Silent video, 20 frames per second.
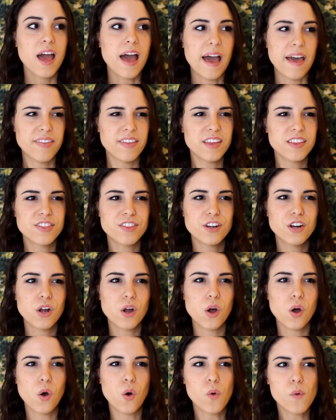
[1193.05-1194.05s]
I think they're
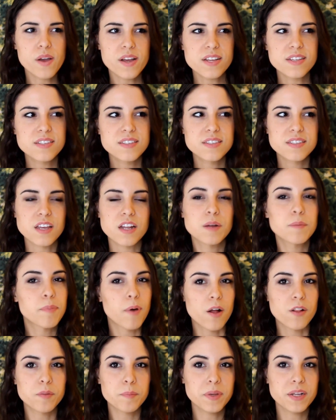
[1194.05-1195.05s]
always gonna
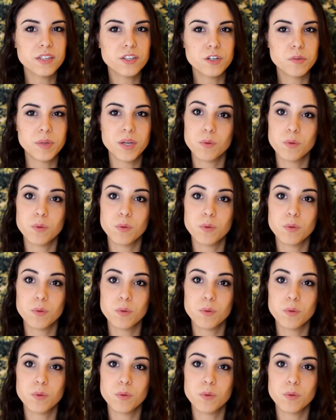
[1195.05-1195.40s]
bother me a little bit.